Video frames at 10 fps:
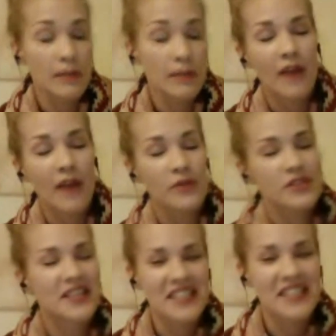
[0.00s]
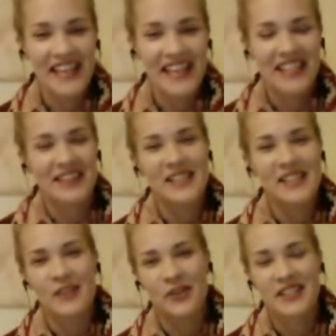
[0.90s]
but I have started taking these
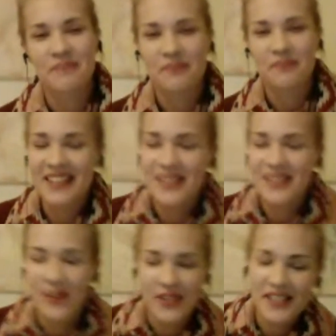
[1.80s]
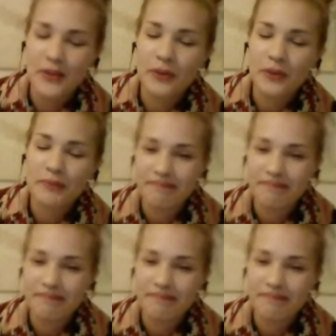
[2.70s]
nursing school.